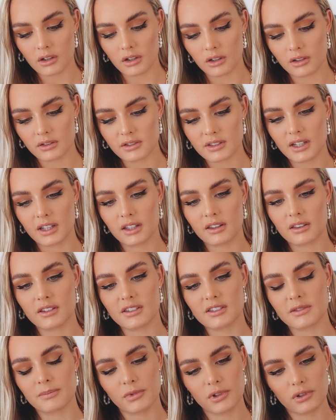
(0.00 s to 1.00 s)
I'll take
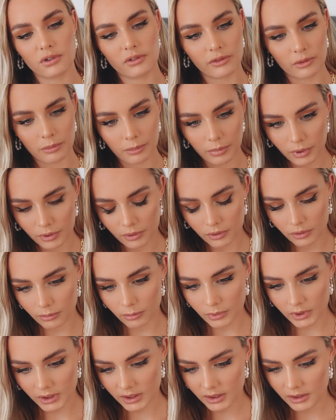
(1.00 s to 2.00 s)
this beautiful pearl
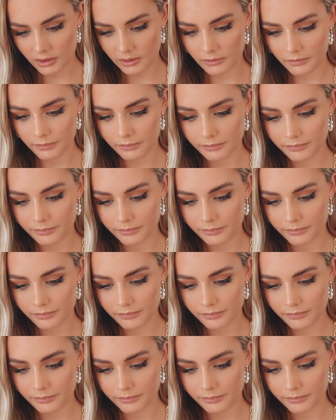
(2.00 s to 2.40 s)
one